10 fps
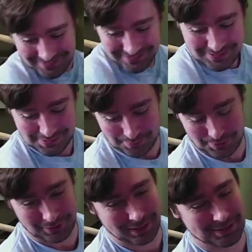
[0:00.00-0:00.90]
Some of you
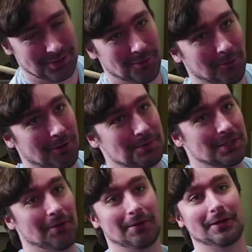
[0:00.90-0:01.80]
guys know where I was
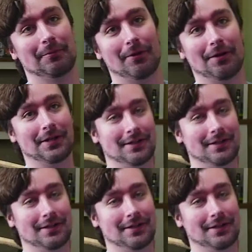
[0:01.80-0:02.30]
going there probably.